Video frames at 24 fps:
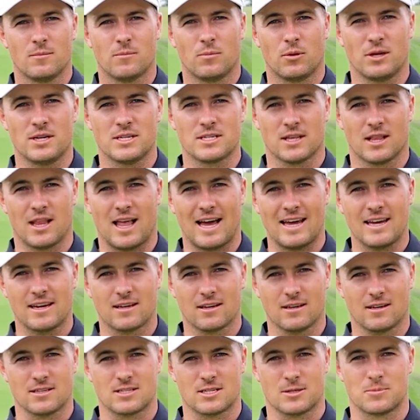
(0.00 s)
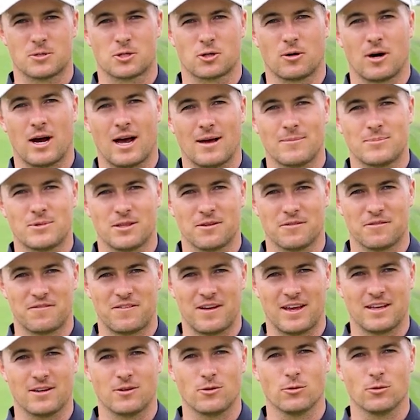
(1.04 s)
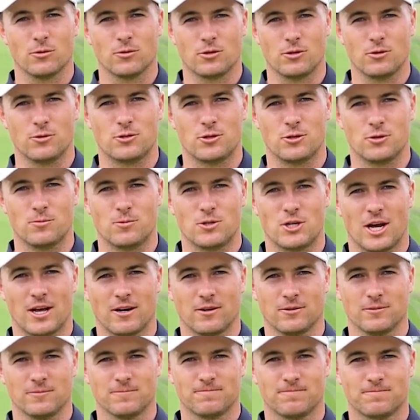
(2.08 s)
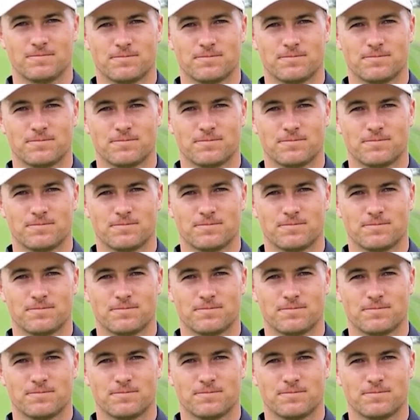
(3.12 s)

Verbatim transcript: please like and subscribe to the FanDuel YouTube channel.